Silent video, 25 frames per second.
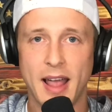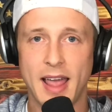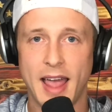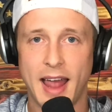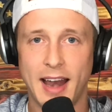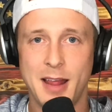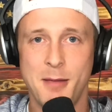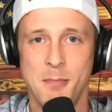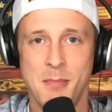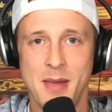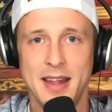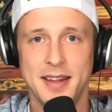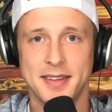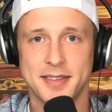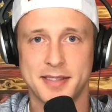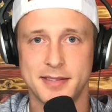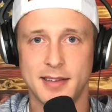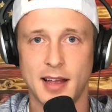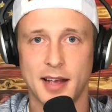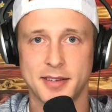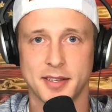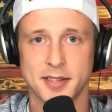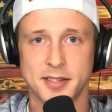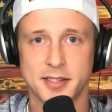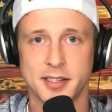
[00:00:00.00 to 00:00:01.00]
By any means
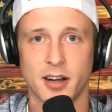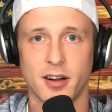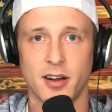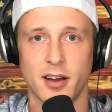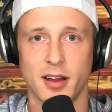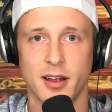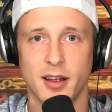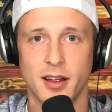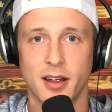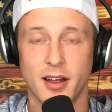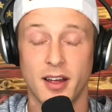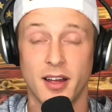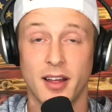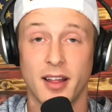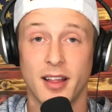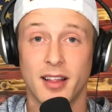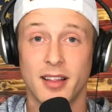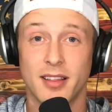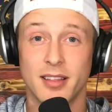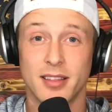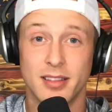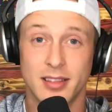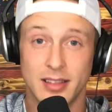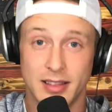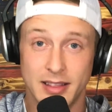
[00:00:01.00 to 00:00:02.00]
necessary.
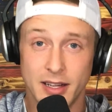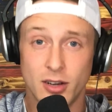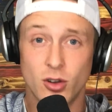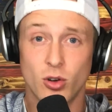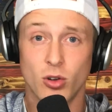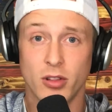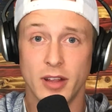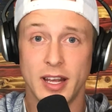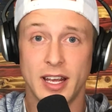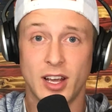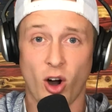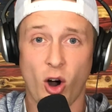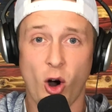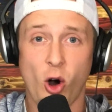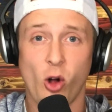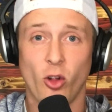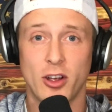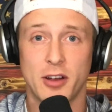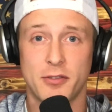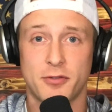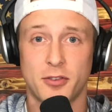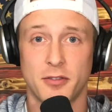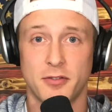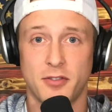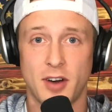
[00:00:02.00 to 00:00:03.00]
Literally
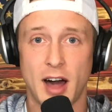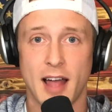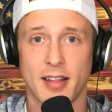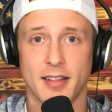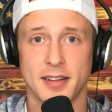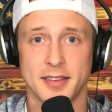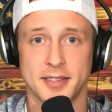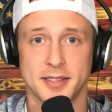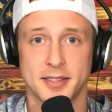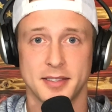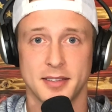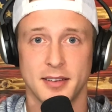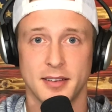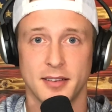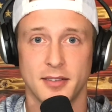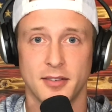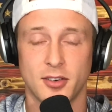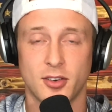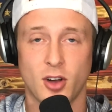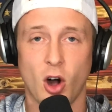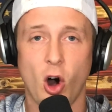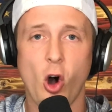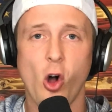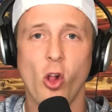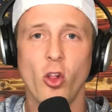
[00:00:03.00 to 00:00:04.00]
calling for violence.
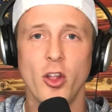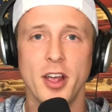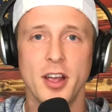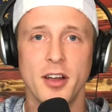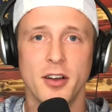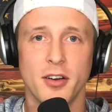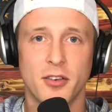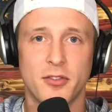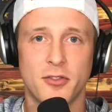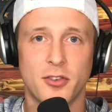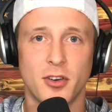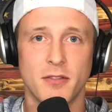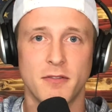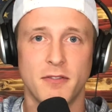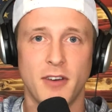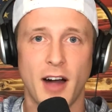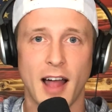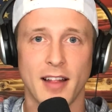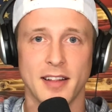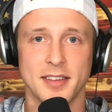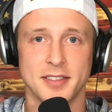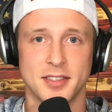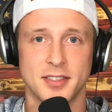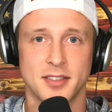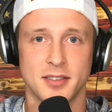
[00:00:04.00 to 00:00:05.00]
Calling for
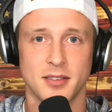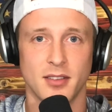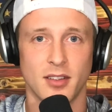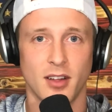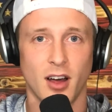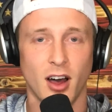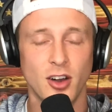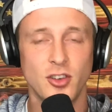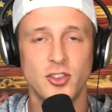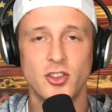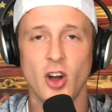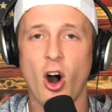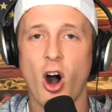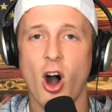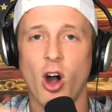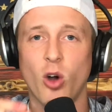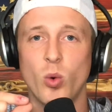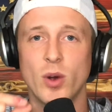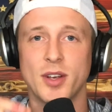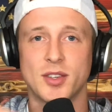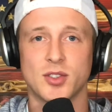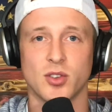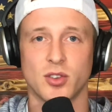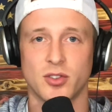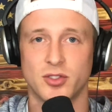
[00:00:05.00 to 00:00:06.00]
violence. A dog
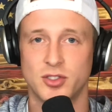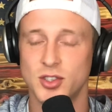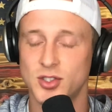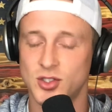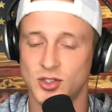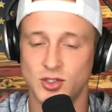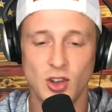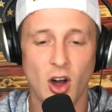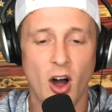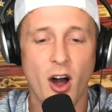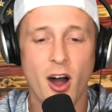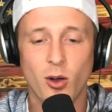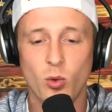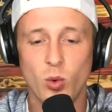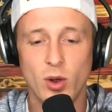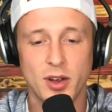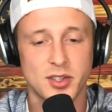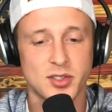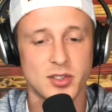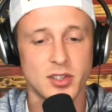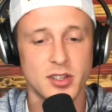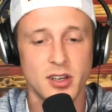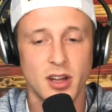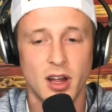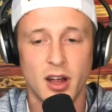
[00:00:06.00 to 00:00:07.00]
whistle. Just dog
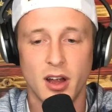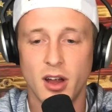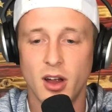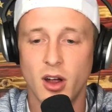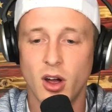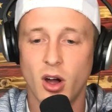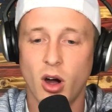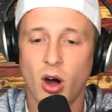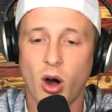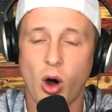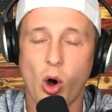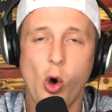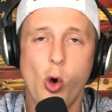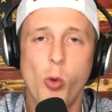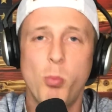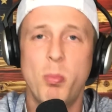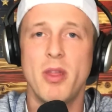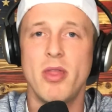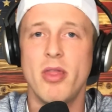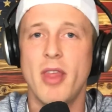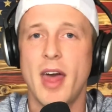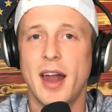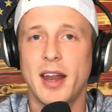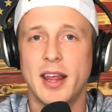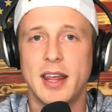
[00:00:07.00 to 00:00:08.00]
whistling,
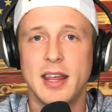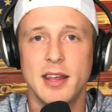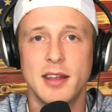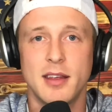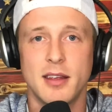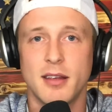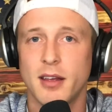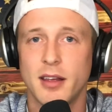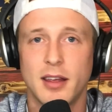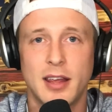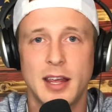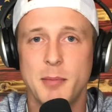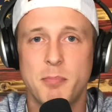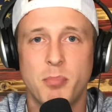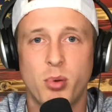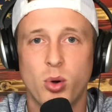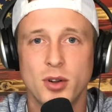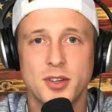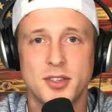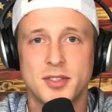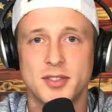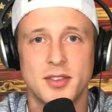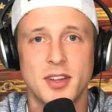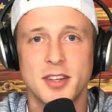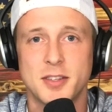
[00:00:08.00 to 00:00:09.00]
hoping that he
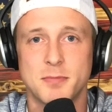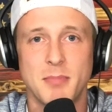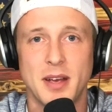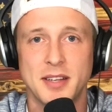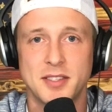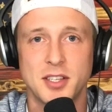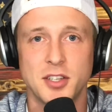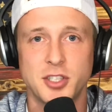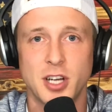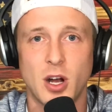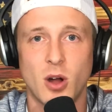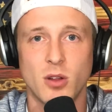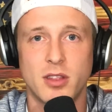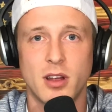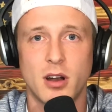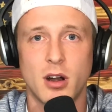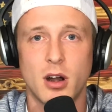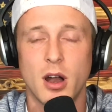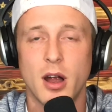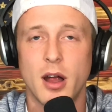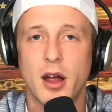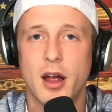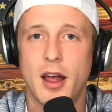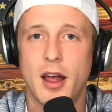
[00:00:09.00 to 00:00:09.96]
puts this message out there